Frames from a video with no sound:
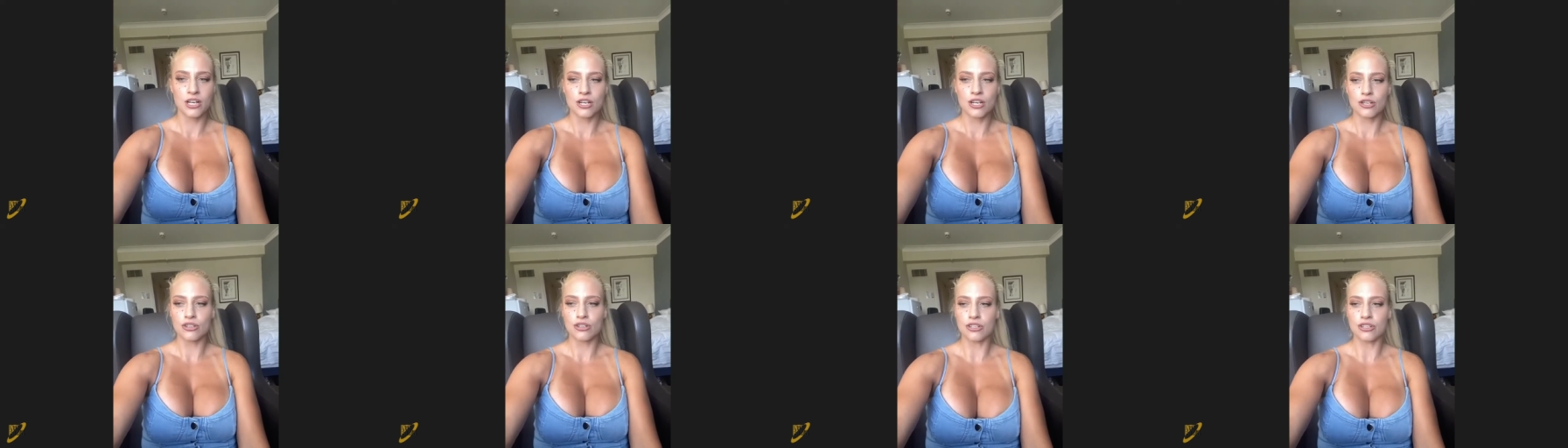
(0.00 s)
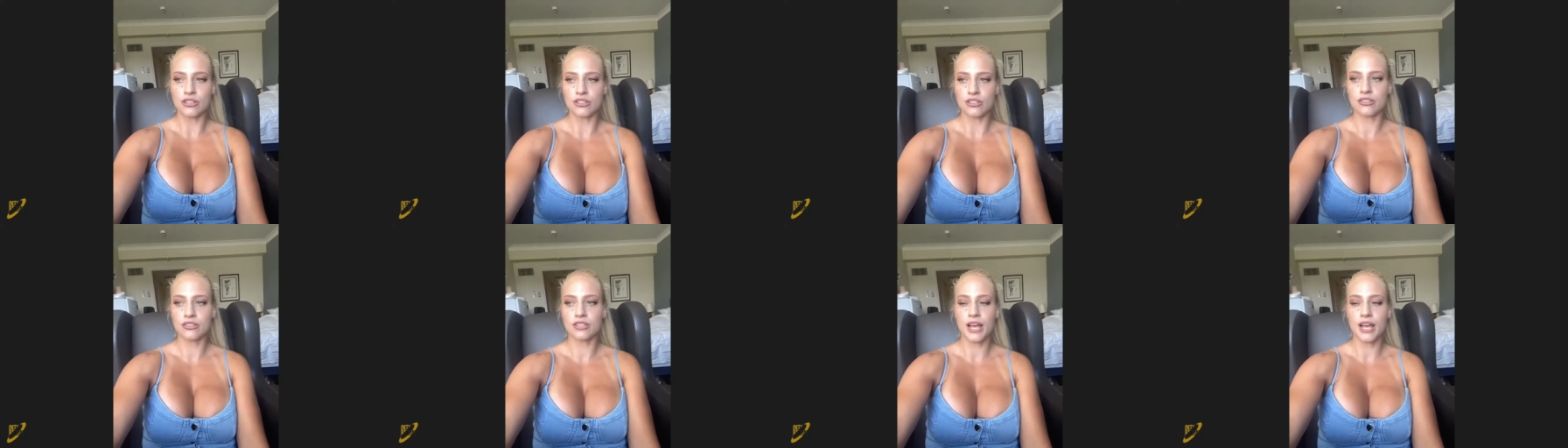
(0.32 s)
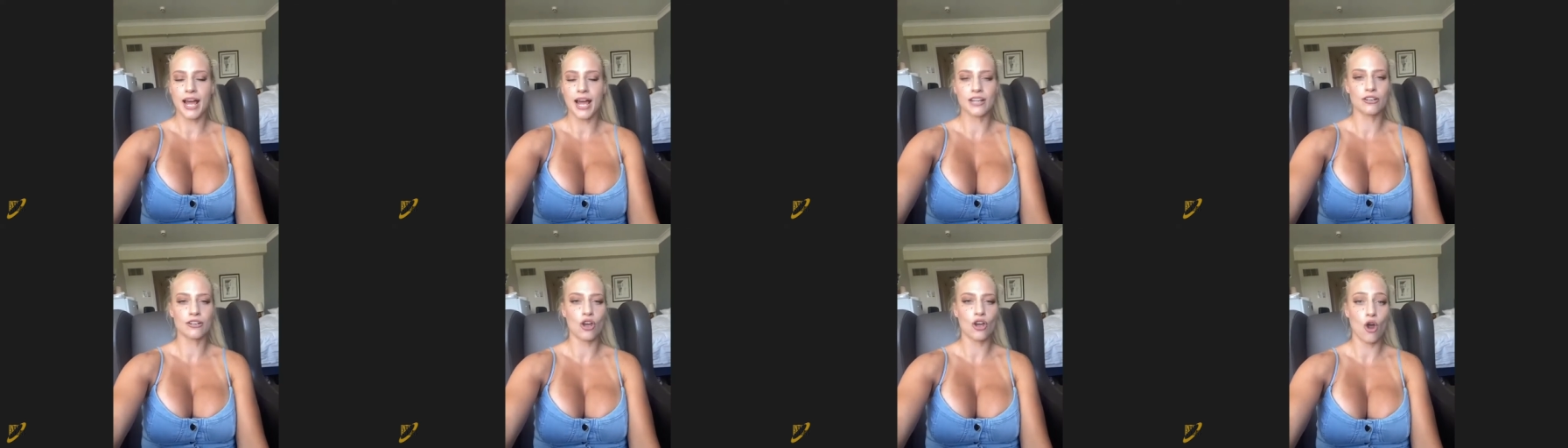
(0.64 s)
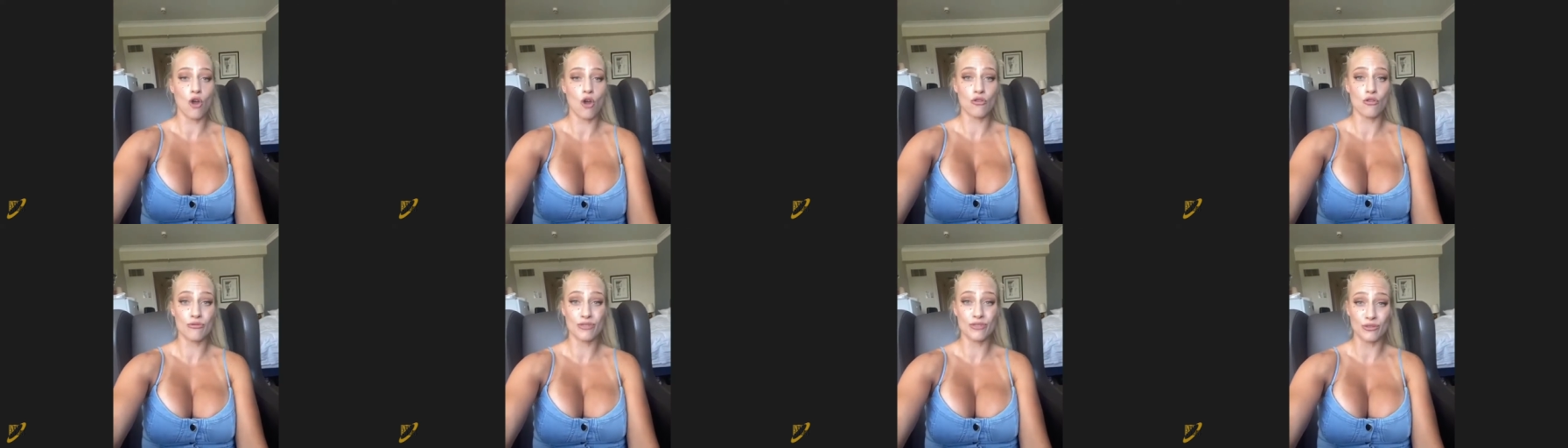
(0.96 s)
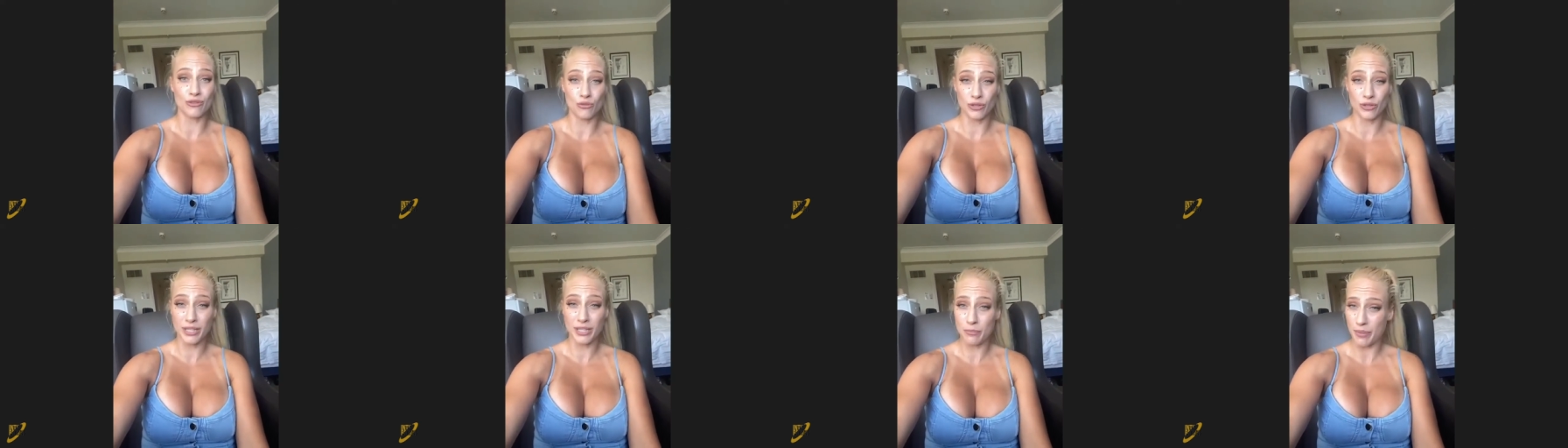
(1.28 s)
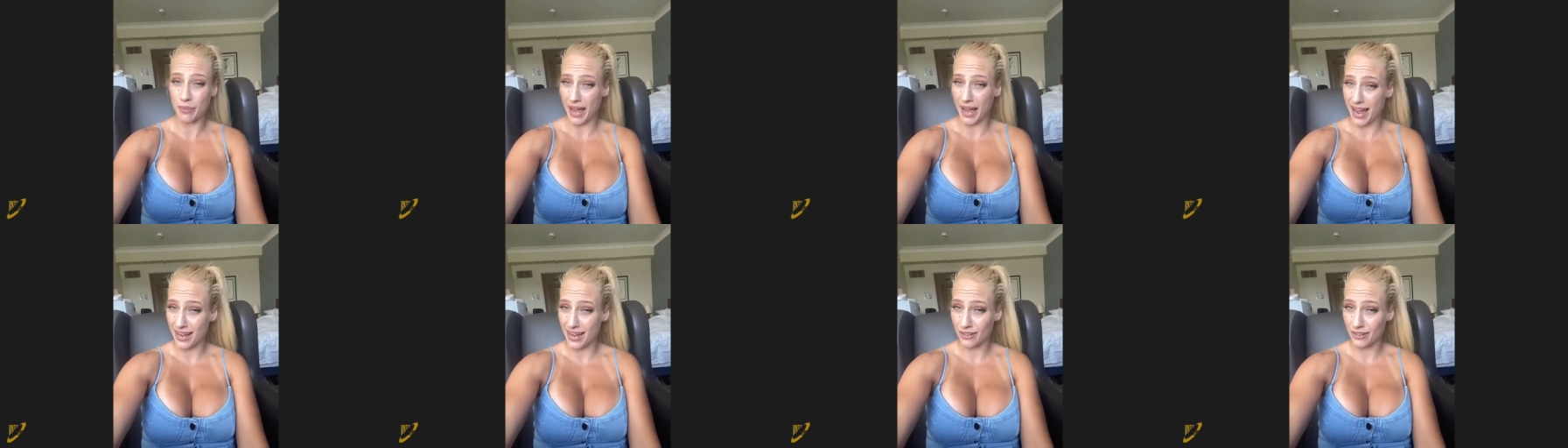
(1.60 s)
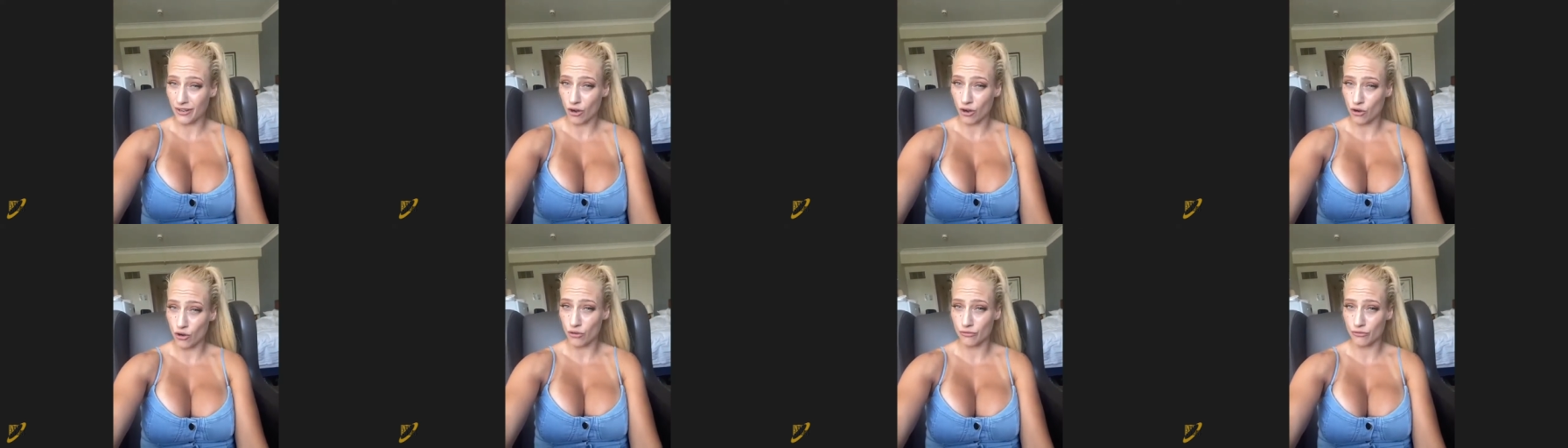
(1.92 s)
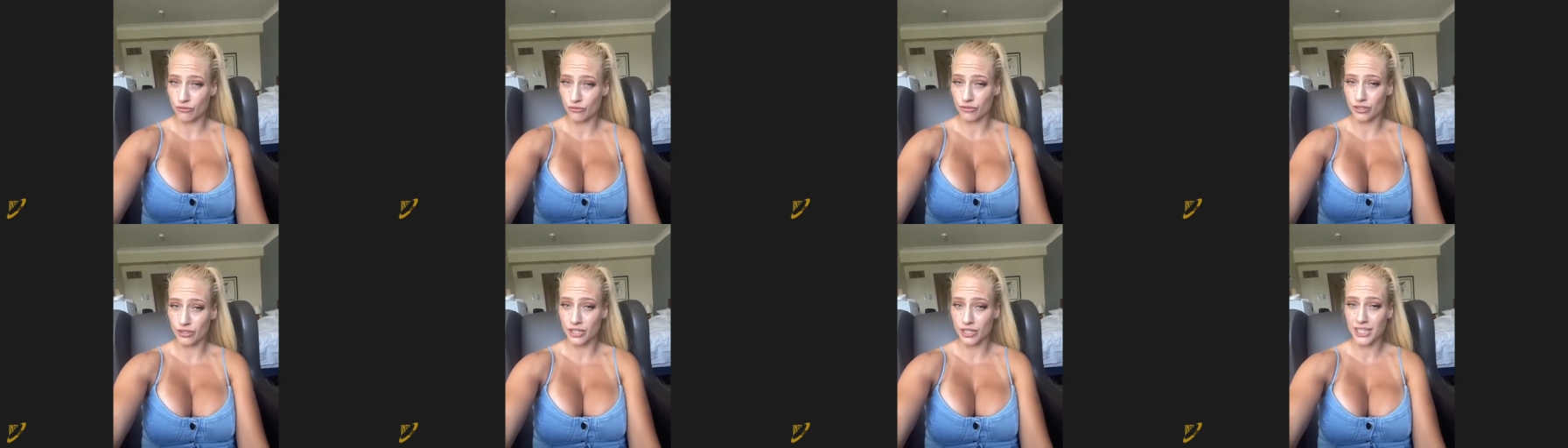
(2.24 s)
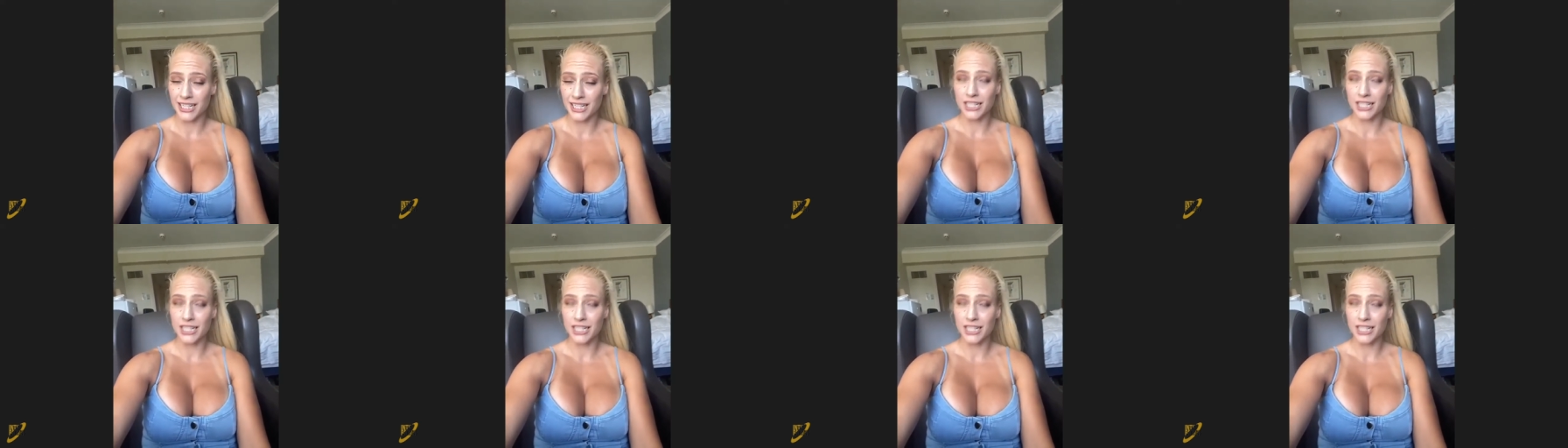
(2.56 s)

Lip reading: She's had COVID, really bad COVID.